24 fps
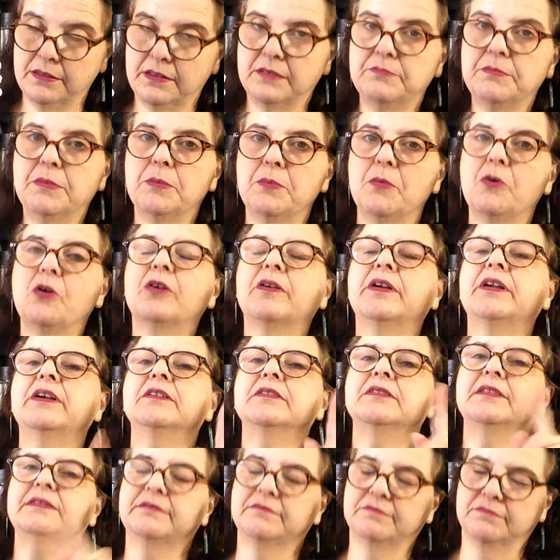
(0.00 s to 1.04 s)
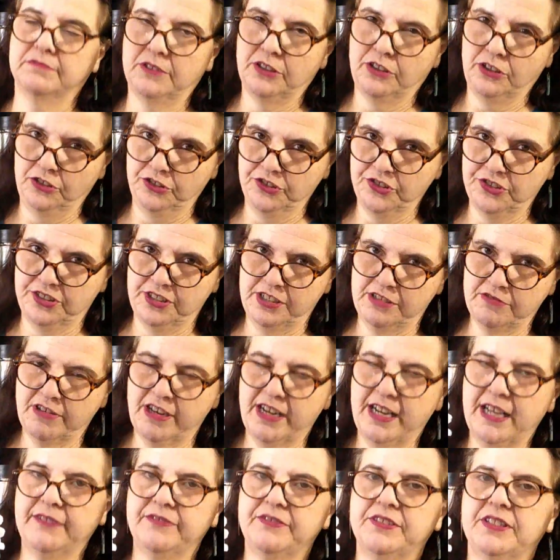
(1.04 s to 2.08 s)
memorial you'll see right
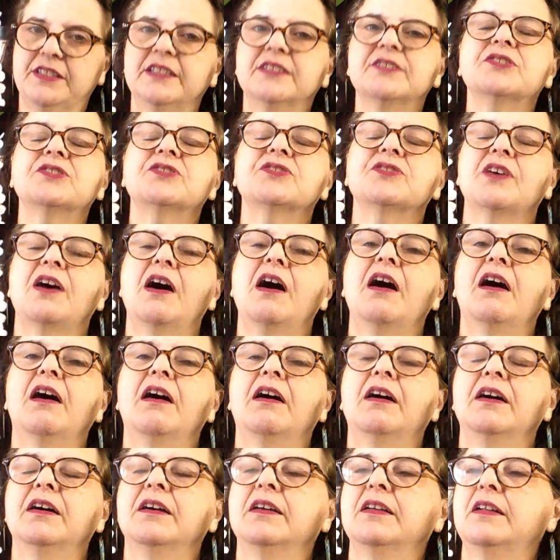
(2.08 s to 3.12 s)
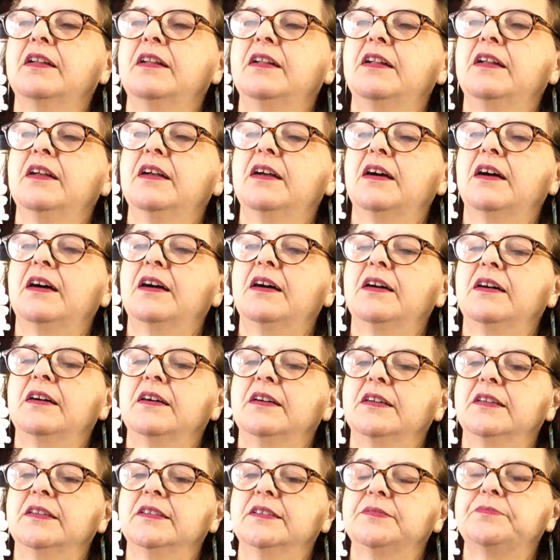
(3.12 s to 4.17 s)
after this
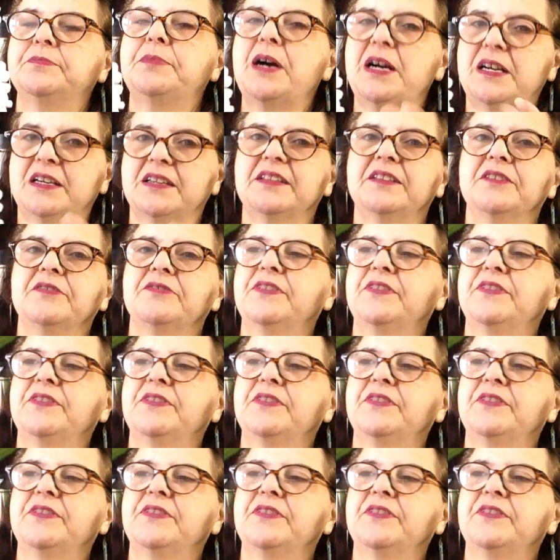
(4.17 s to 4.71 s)
part of the